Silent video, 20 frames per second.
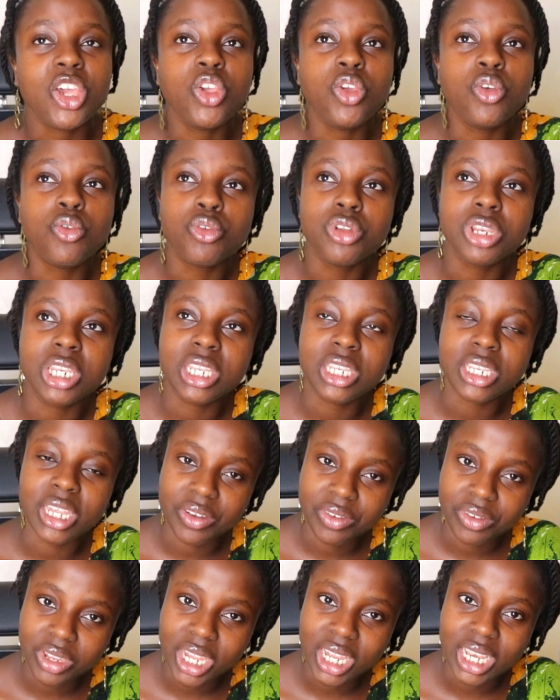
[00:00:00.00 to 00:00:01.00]
you
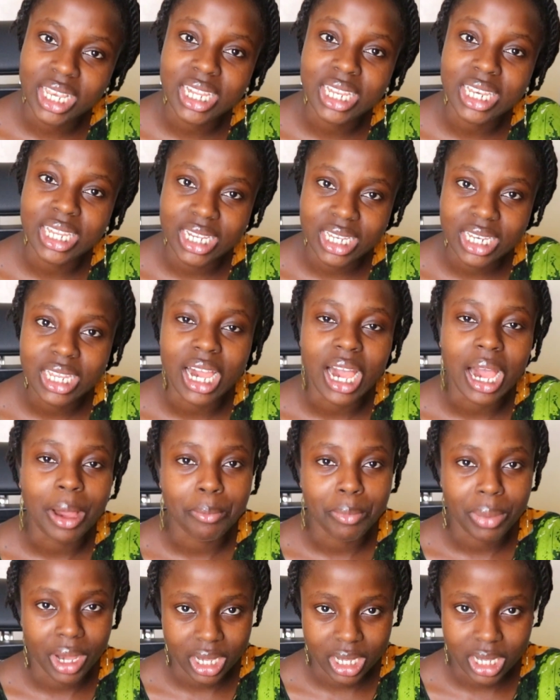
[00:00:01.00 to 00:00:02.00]
definitely need a
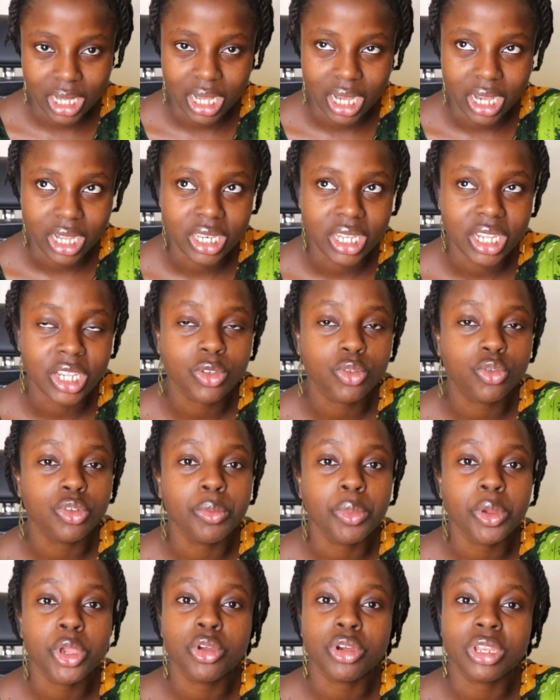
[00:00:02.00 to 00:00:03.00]
bank card. It
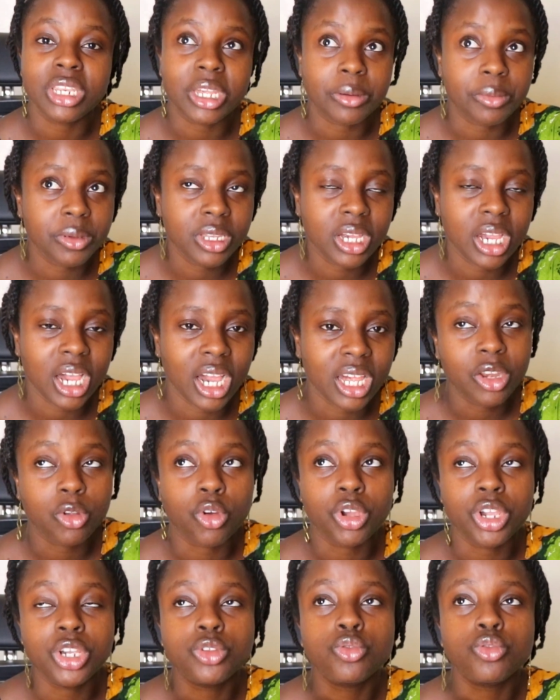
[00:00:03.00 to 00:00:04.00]
could be your debit card
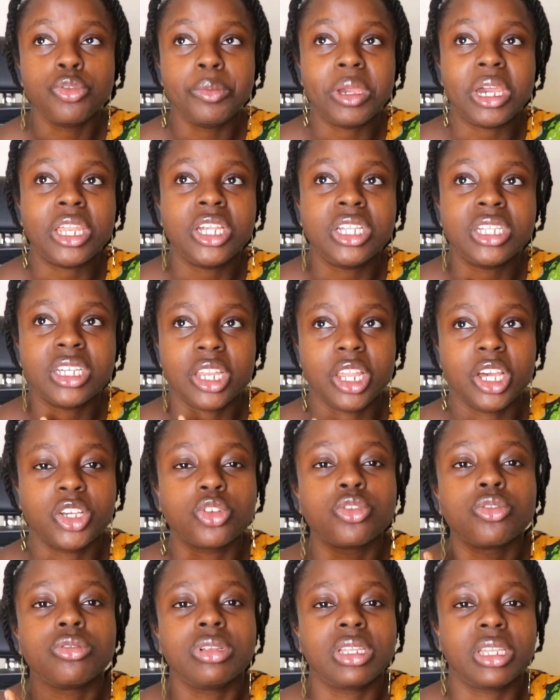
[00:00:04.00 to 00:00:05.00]
or it could be an
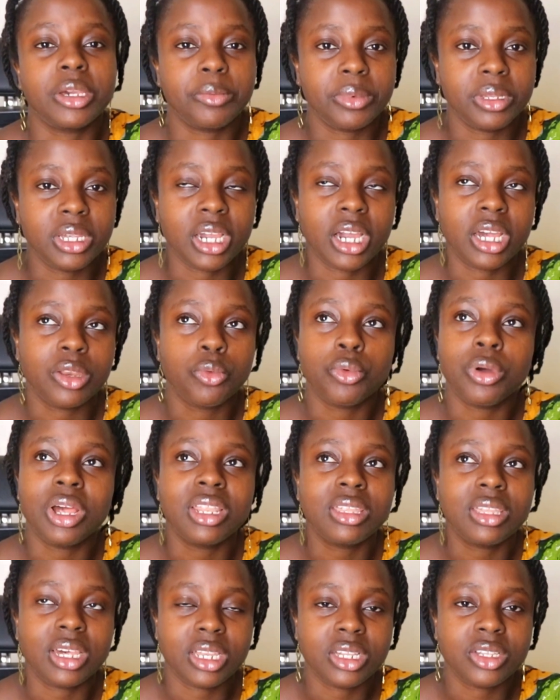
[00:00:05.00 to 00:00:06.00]
international debit card,
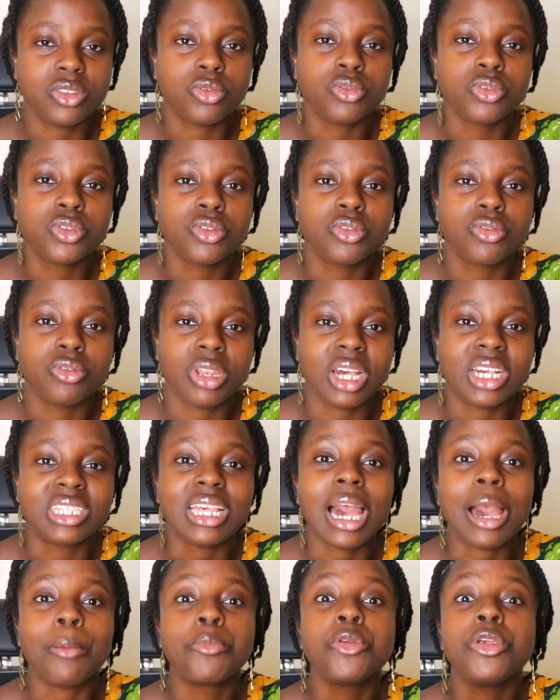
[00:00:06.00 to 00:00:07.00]
one that is also known as
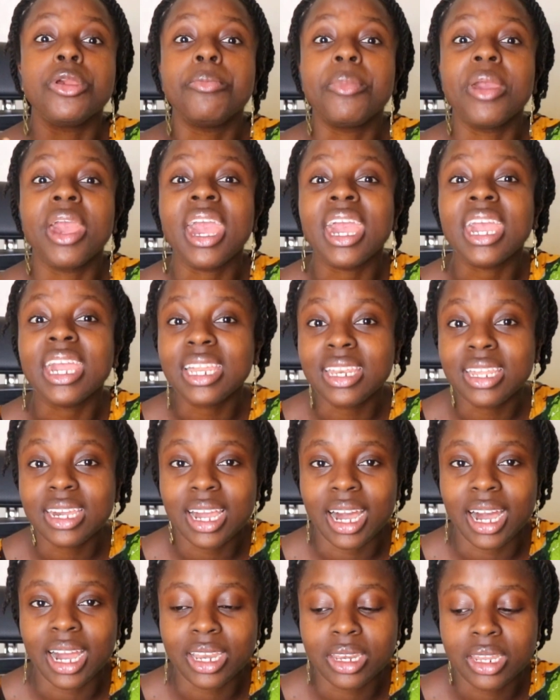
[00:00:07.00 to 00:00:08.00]
a prepaid
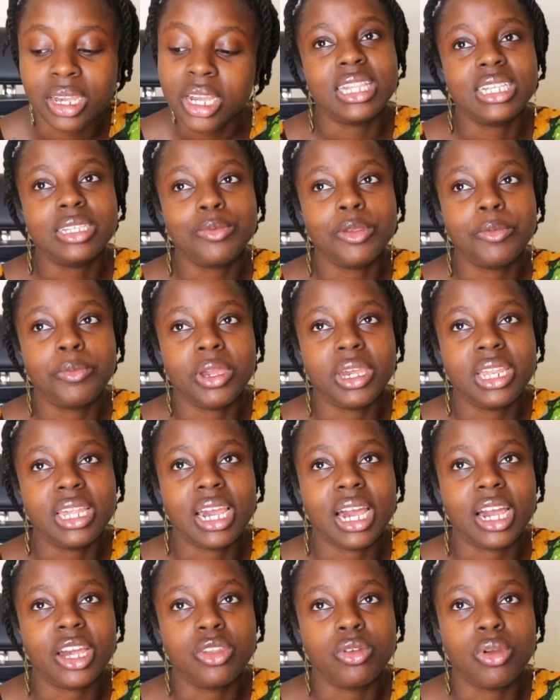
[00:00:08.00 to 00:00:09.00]
card. This prepaid
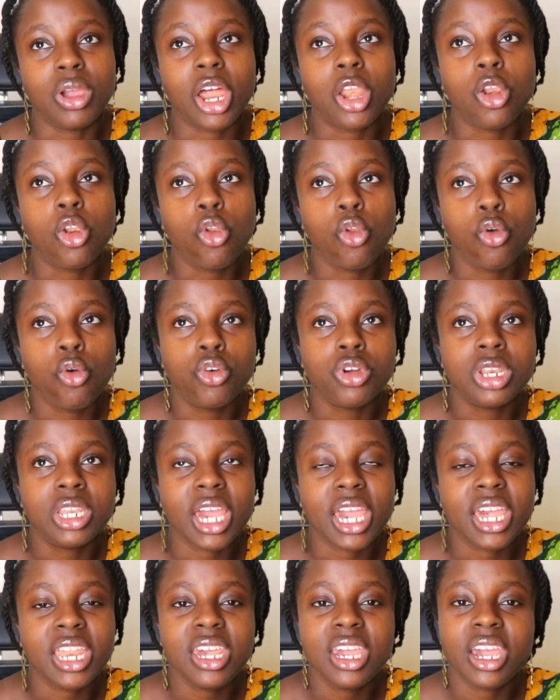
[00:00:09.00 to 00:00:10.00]
card, you can load
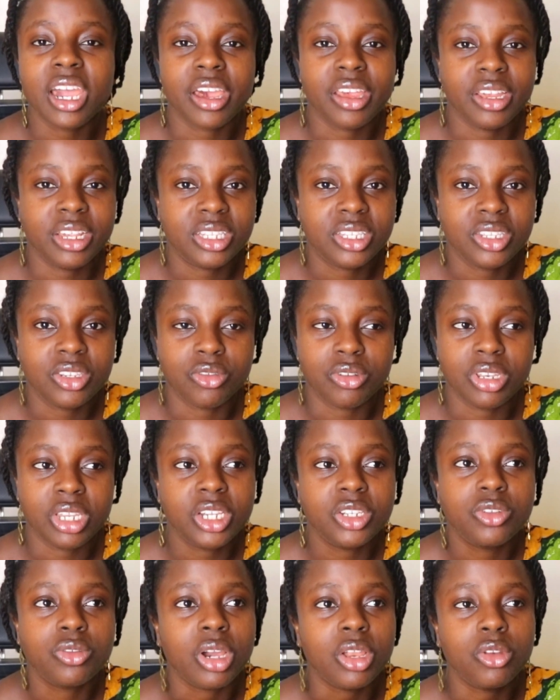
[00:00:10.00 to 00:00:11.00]
any currency you
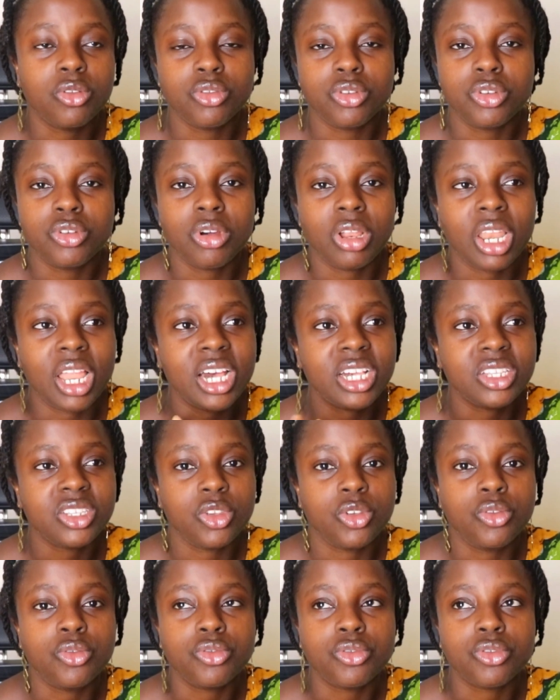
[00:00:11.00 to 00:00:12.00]
need. You can load dollars,
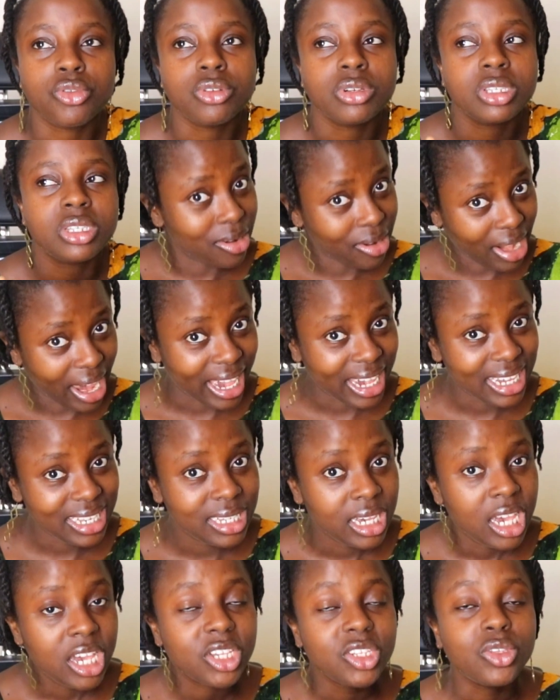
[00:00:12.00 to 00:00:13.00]
euros, right?
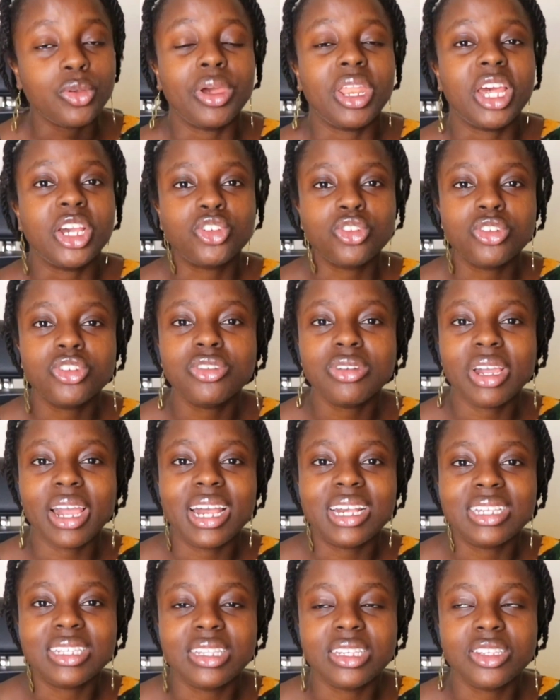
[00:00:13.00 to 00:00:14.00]
So when I showed you
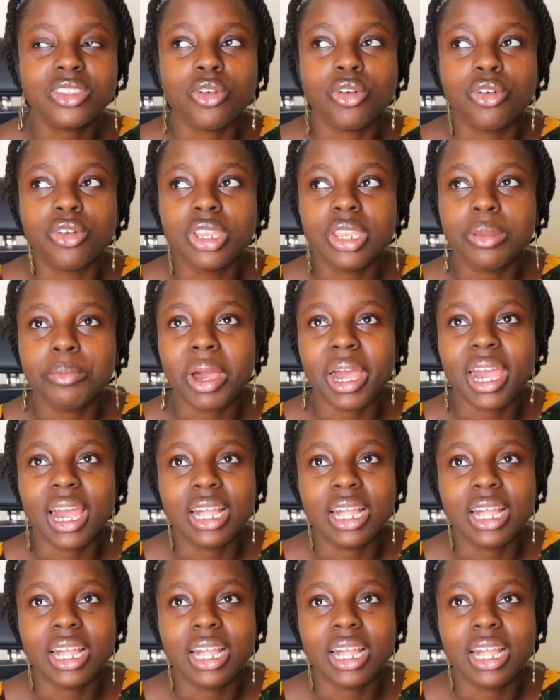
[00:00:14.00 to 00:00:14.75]
guys this on my